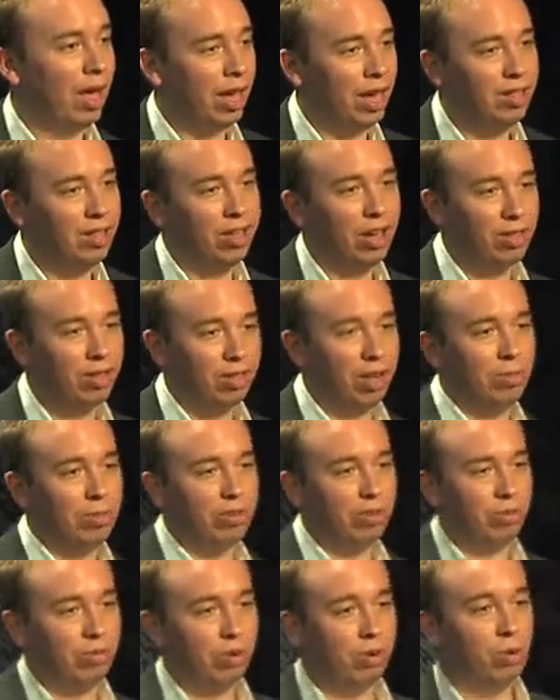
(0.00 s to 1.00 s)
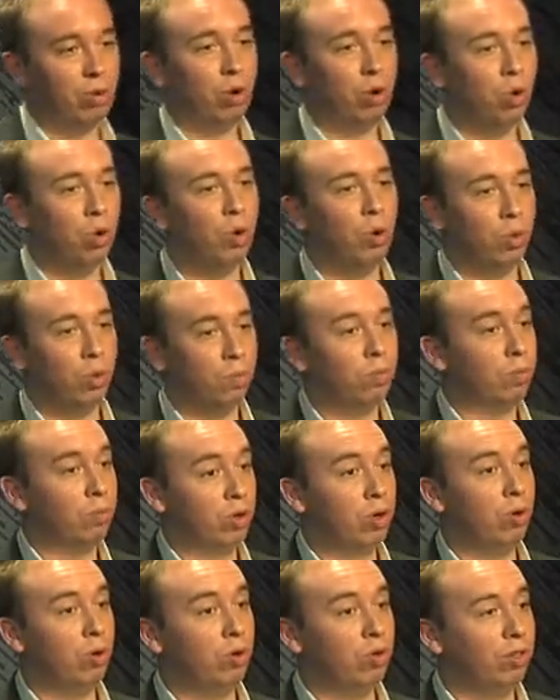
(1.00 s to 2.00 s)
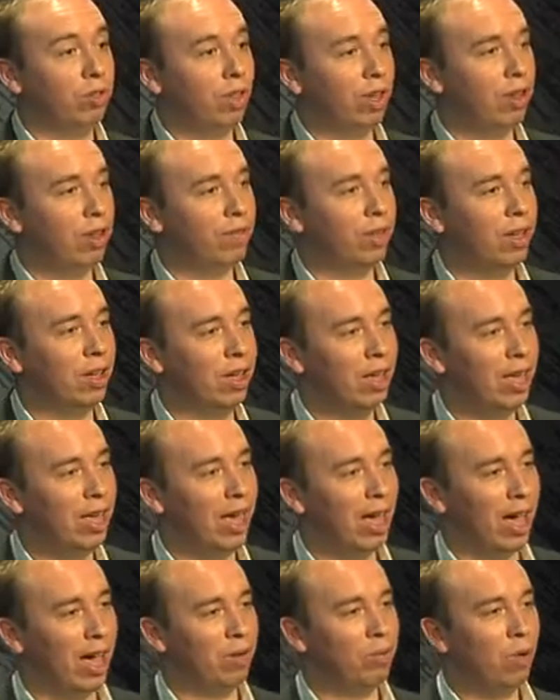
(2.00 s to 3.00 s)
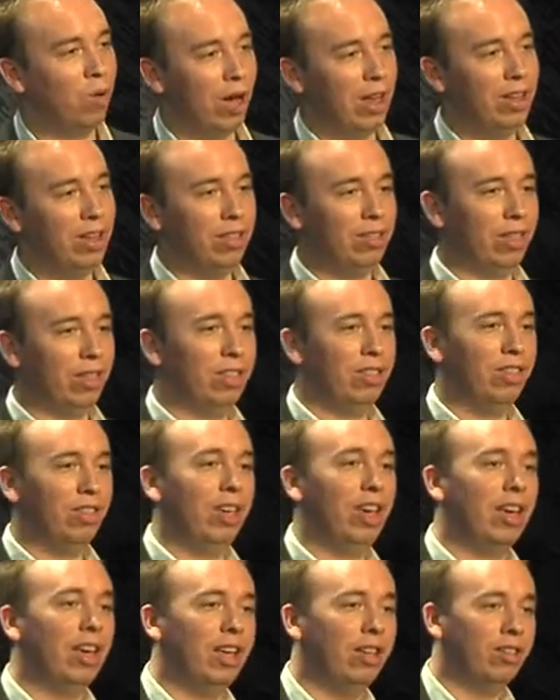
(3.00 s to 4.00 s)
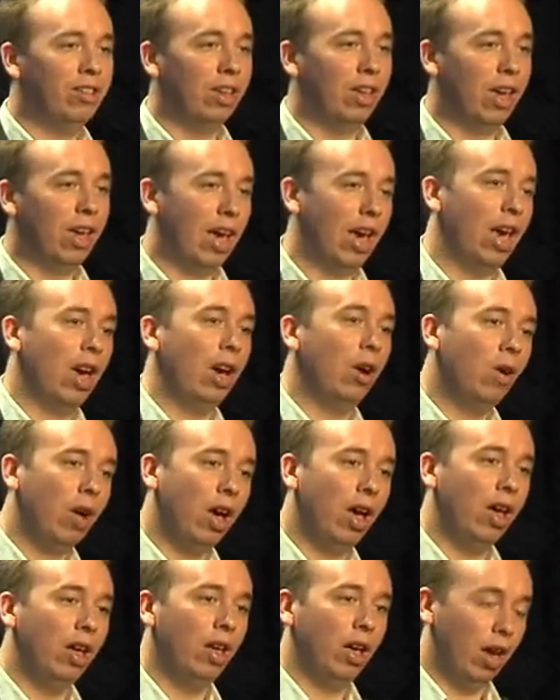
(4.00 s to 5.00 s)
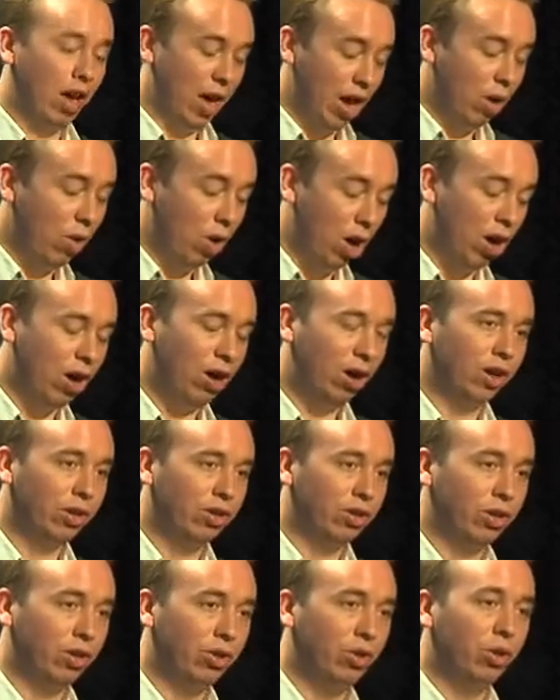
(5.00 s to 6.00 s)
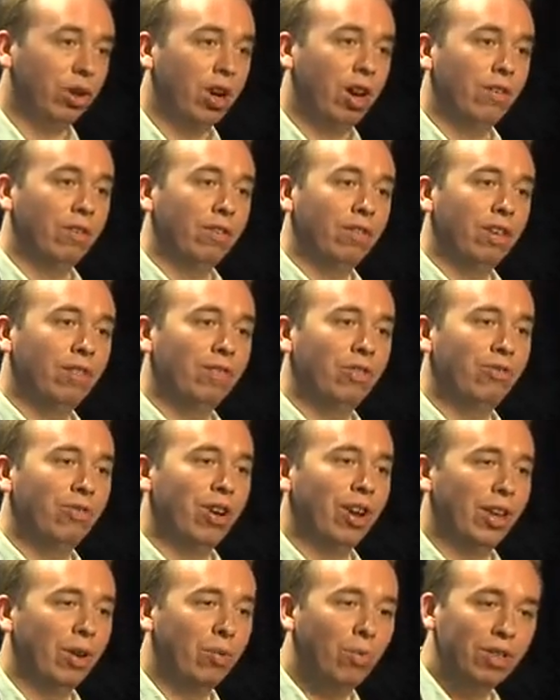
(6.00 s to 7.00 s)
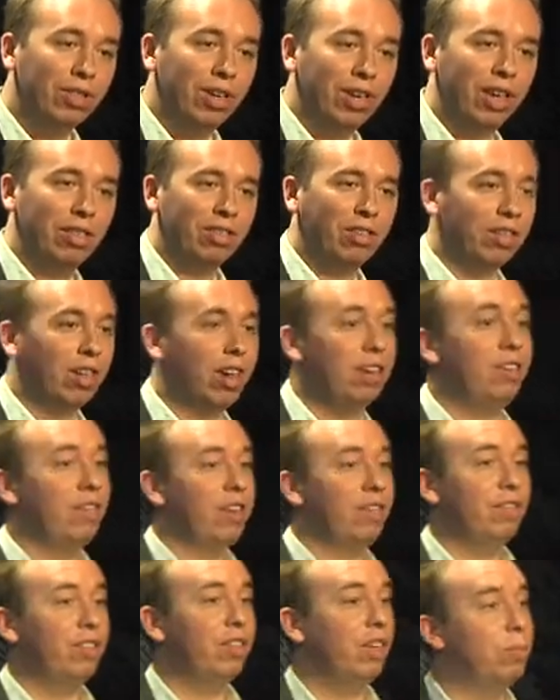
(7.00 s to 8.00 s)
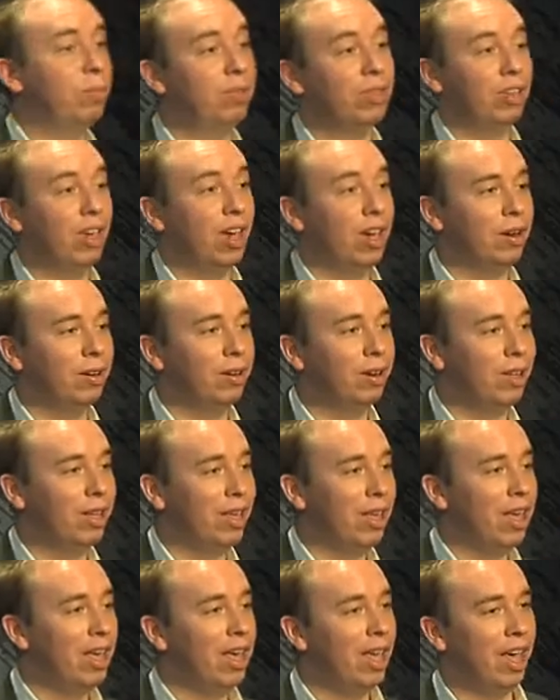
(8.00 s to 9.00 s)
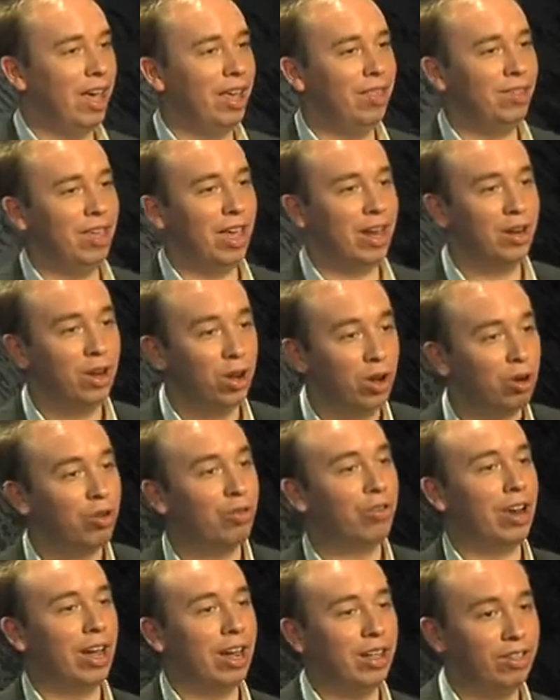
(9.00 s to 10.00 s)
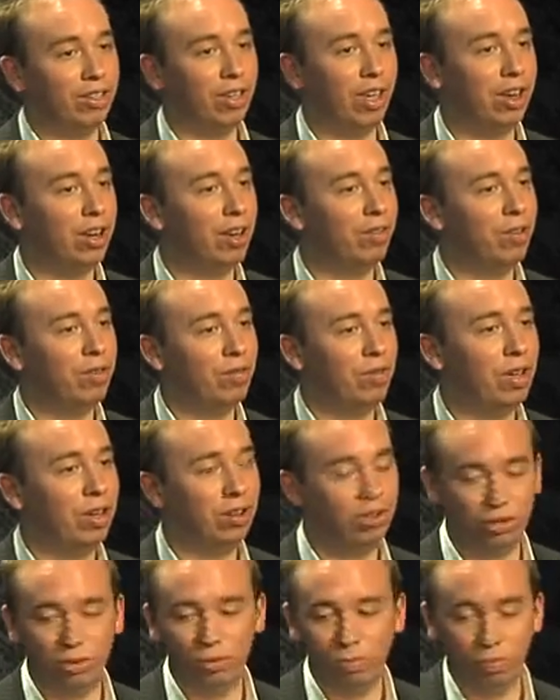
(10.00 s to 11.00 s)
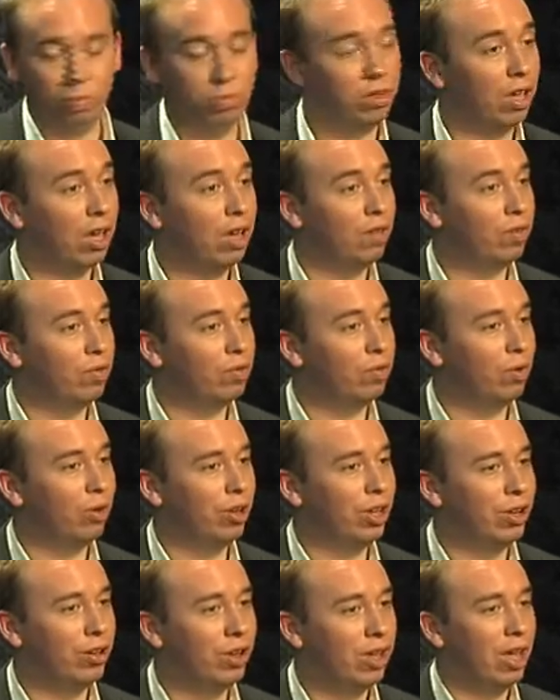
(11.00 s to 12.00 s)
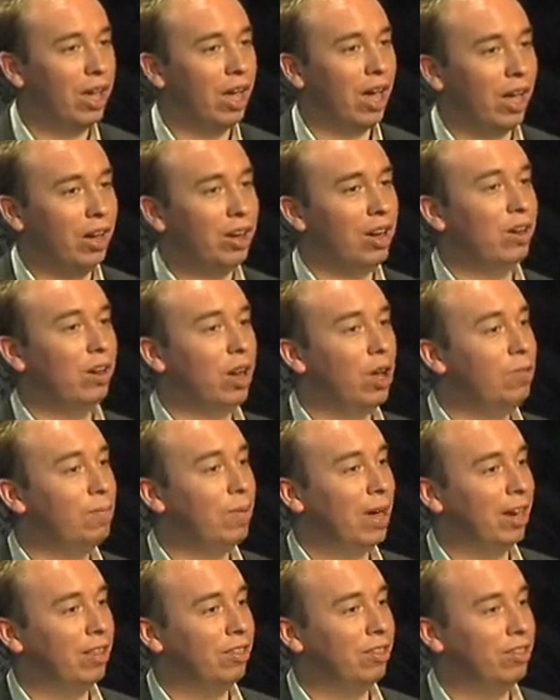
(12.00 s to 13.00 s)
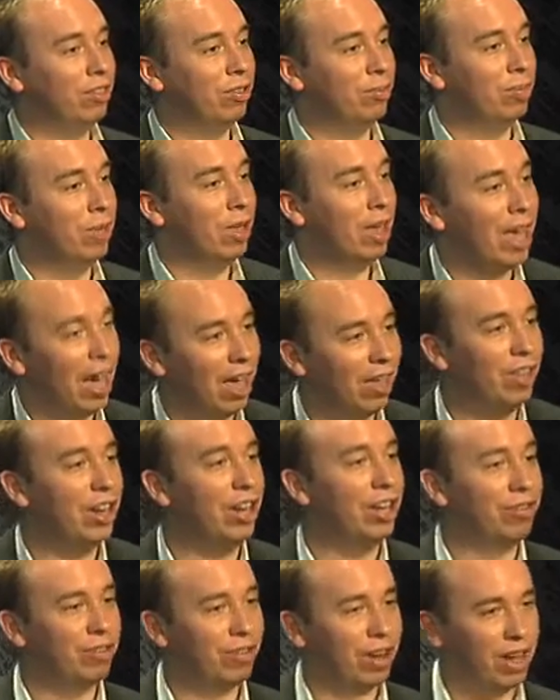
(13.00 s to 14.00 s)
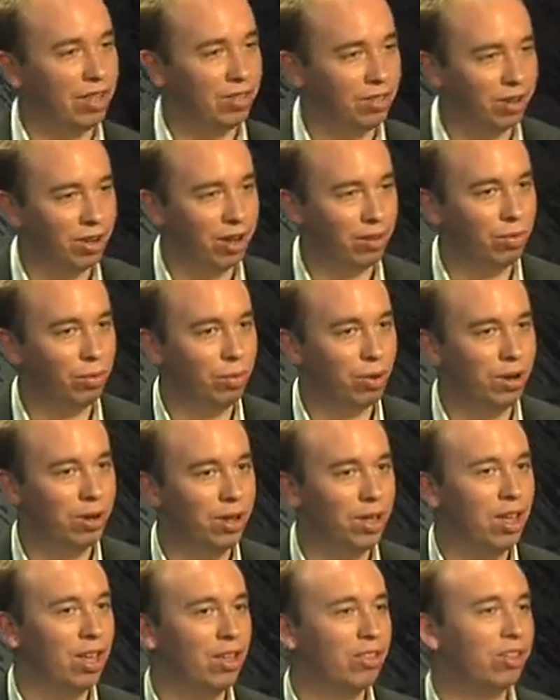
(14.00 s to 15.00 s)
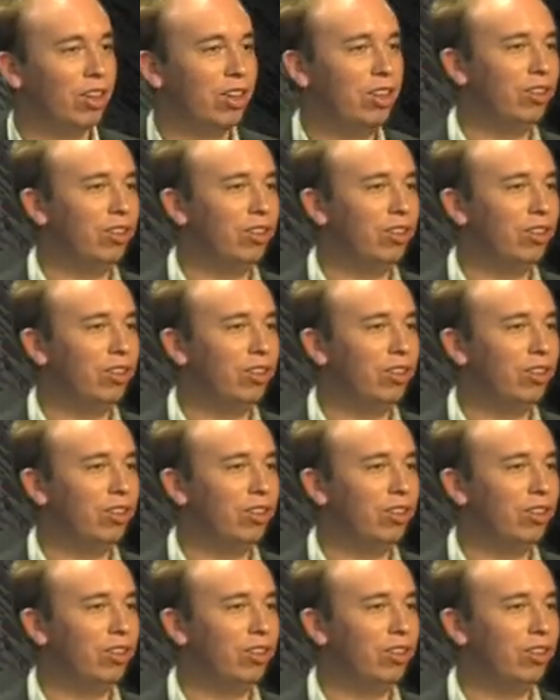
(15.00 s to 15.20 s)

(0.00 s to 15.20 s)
it takes an image of your core server and waits and sees how hard your current server is running. And once it gets to say 70%, it then creates another virtual server for you and load balances them, and then it creates another one. So